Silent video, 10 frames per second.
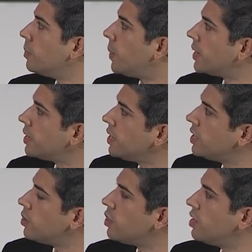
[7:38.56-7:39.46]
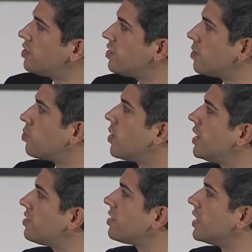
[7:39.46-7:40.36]
But you know, this is a
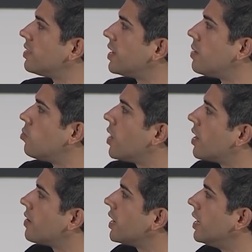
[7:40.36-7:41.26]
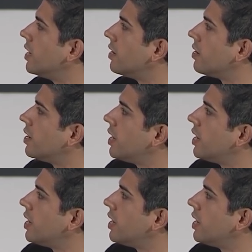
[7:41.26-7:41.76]
bracelet that I'm wearing here.